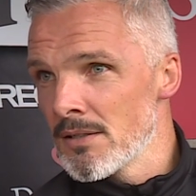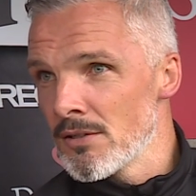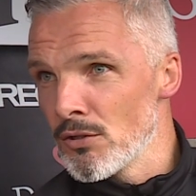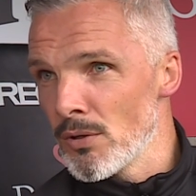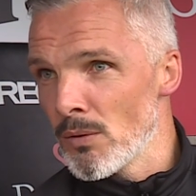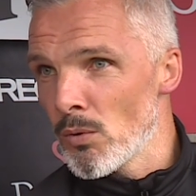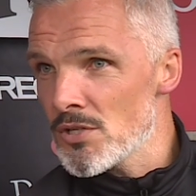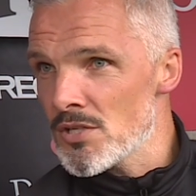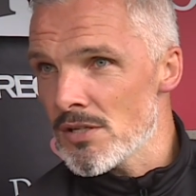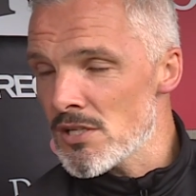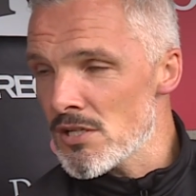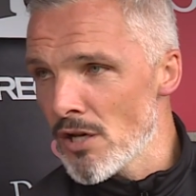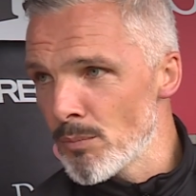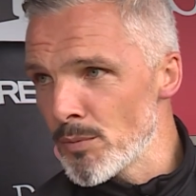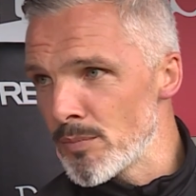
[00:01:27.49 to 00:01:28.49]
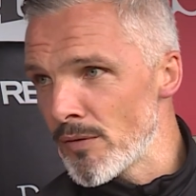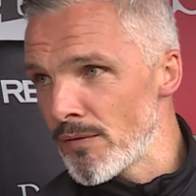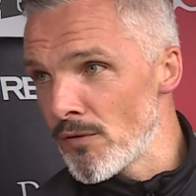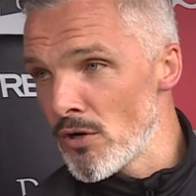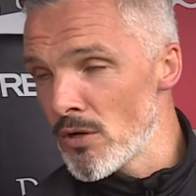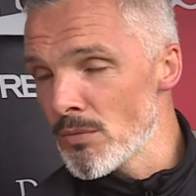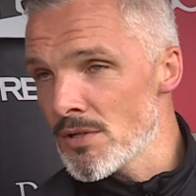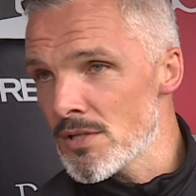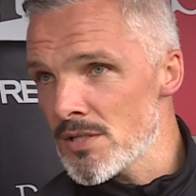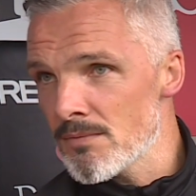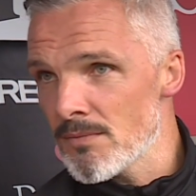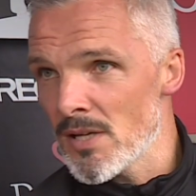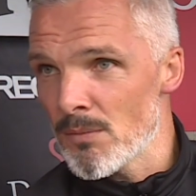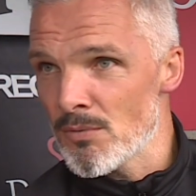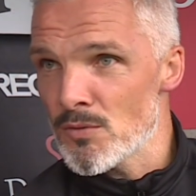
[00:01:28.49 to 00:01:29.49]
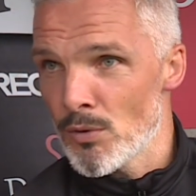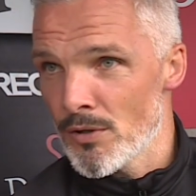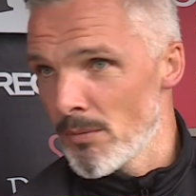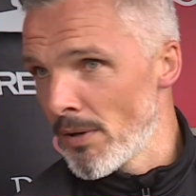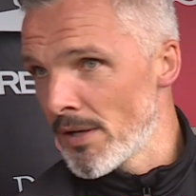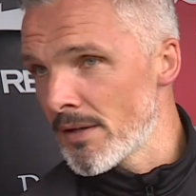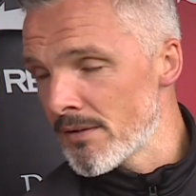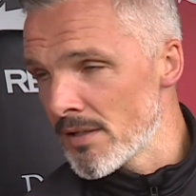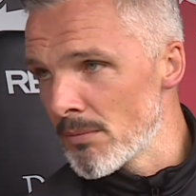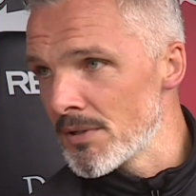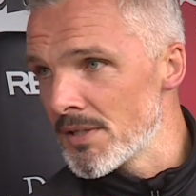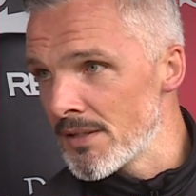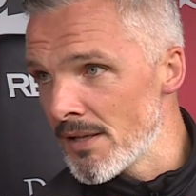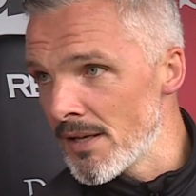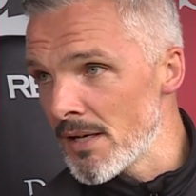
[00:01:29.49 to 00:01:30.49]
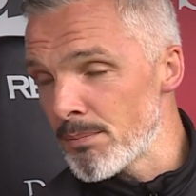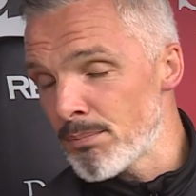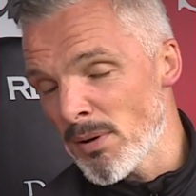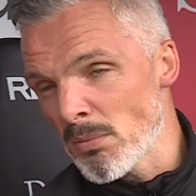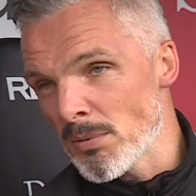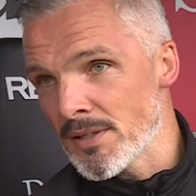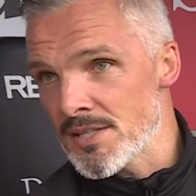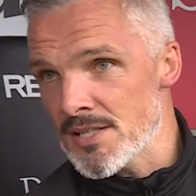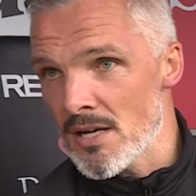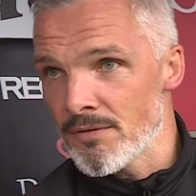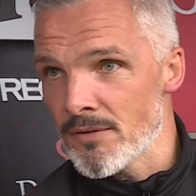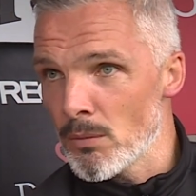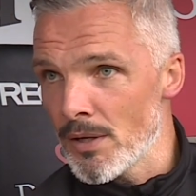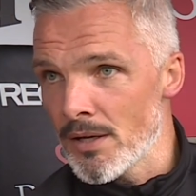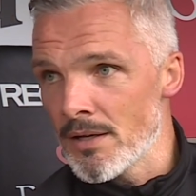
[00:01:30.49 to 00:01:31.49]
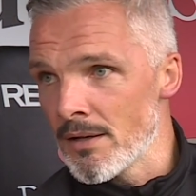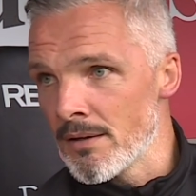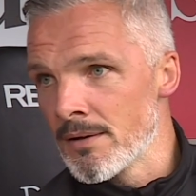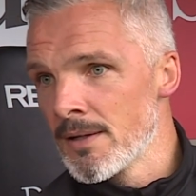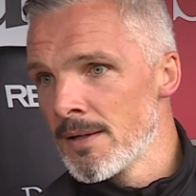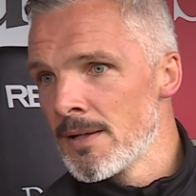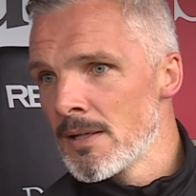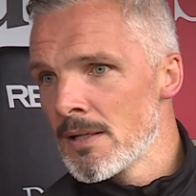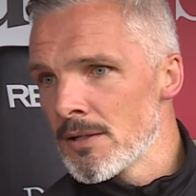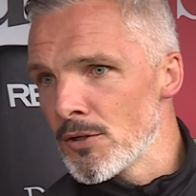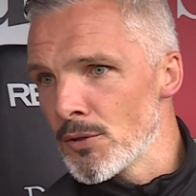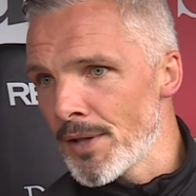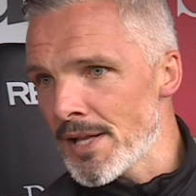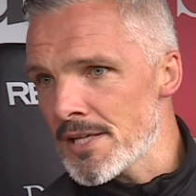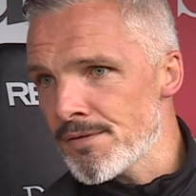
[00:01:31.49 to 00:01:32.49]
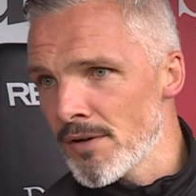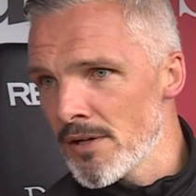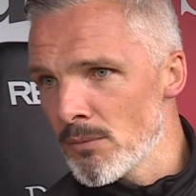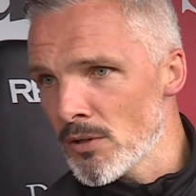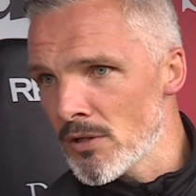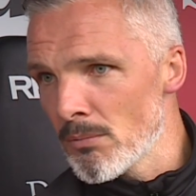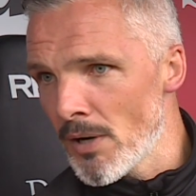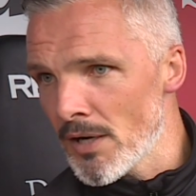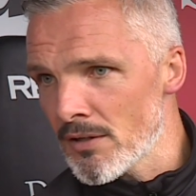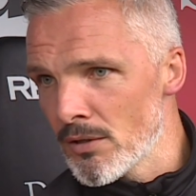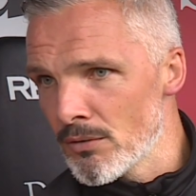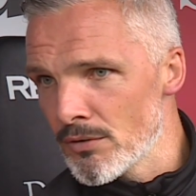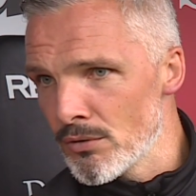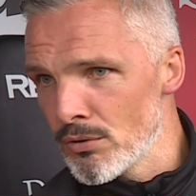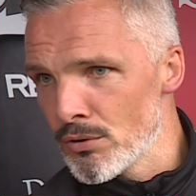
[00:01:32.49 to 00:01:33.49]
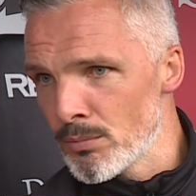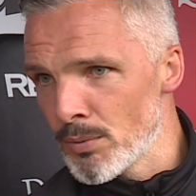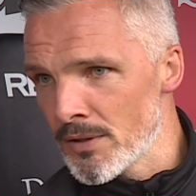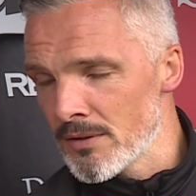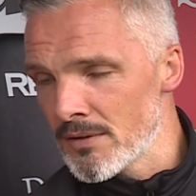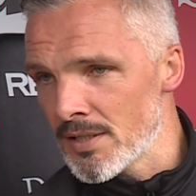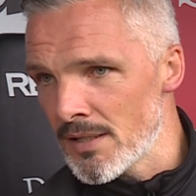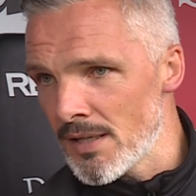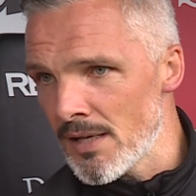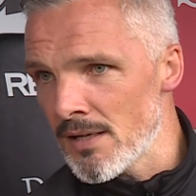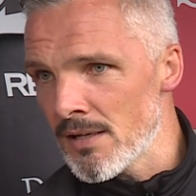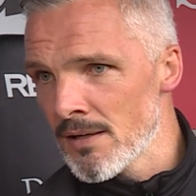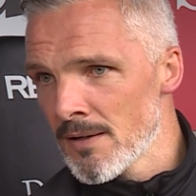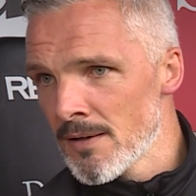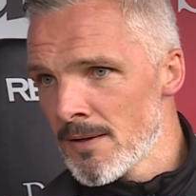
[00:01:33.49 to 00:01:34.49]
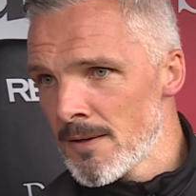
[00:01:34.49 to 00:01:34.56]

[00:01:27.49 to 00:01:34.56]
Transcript: You know, it wasn't a sloppy performance. Hibs were the better team in the day, probably deserved the win, and you know that's fine. We come back down the road, but today